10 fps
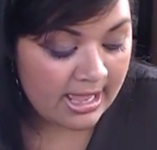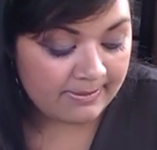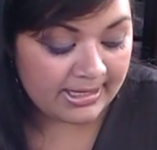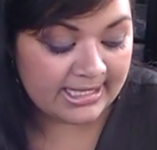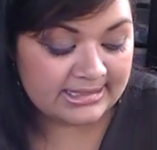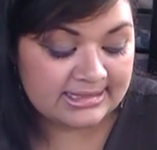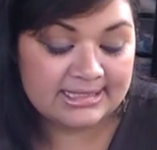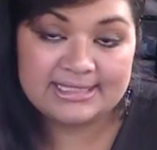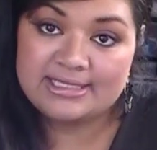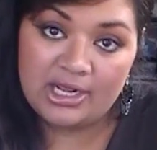because it's a
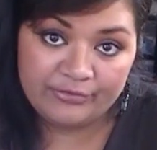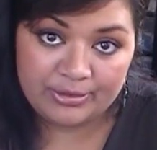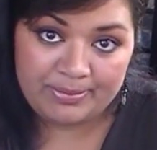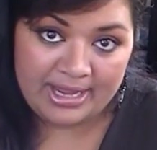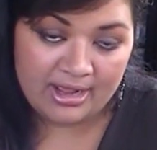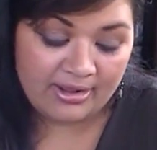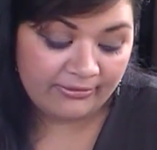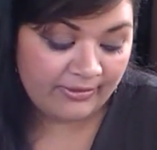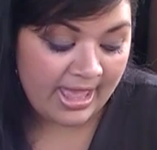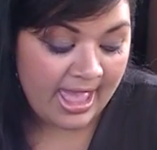softer
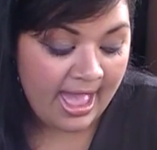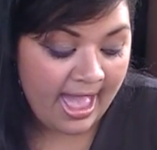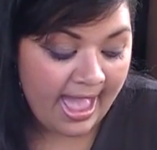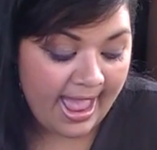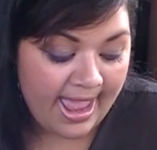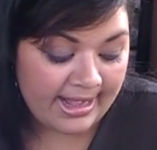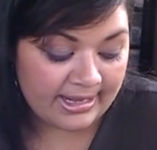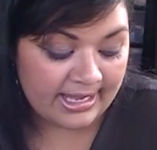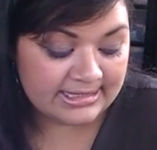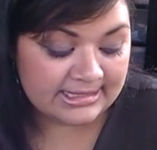payoff,
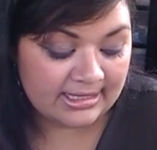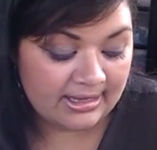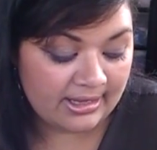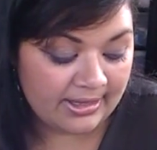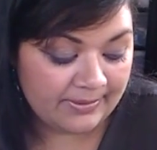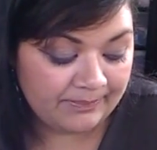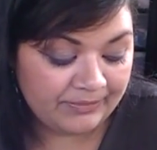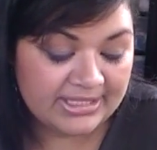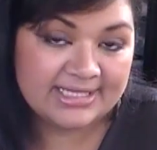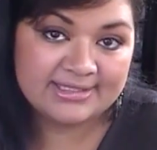and it's a
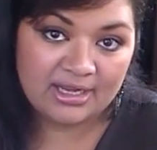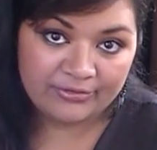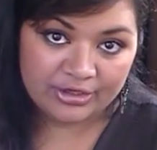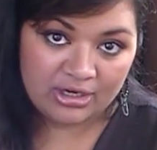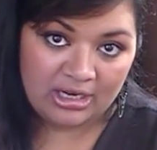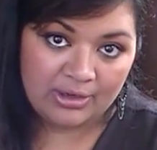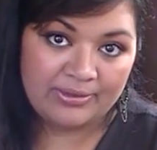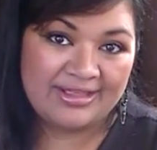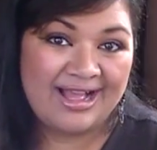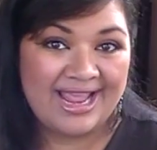softer color
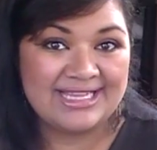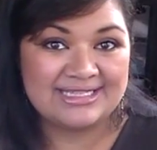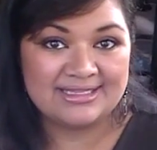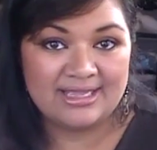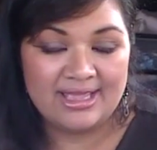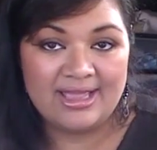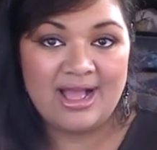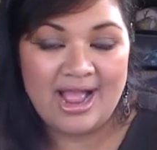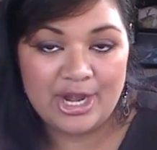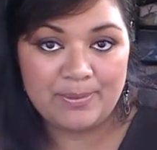with a
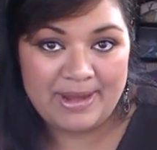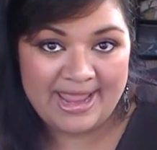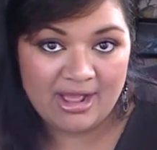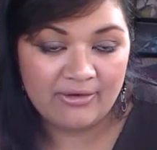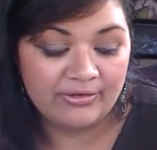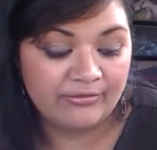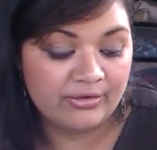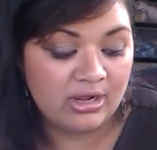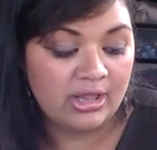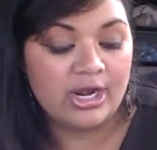higher payoff of
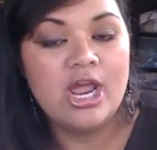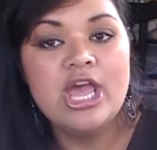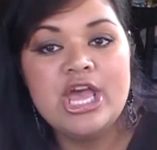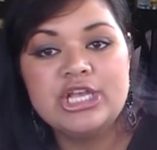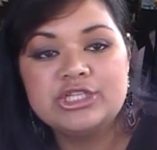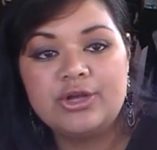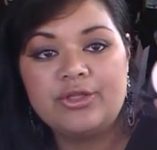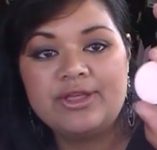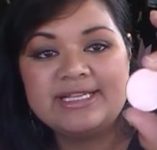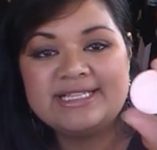color. So
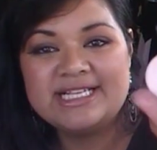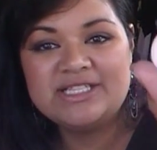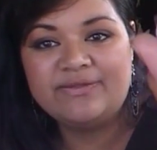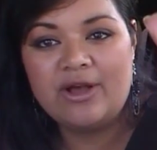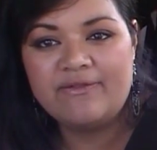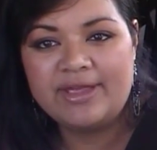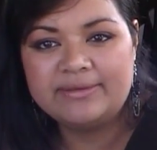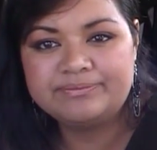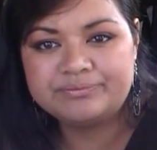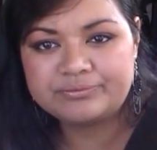this is Velvet,
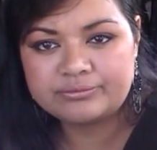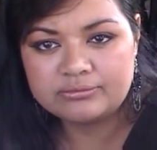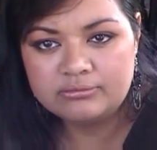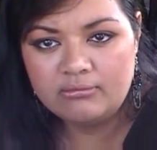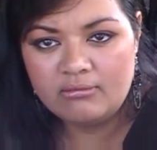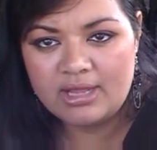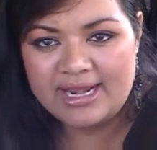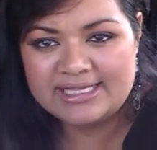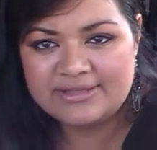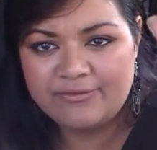
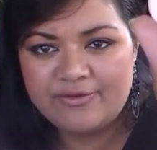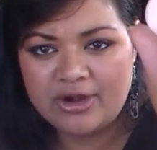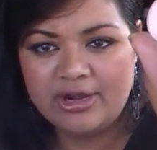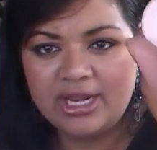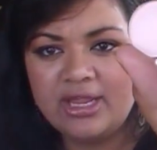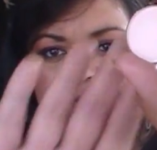and it's a very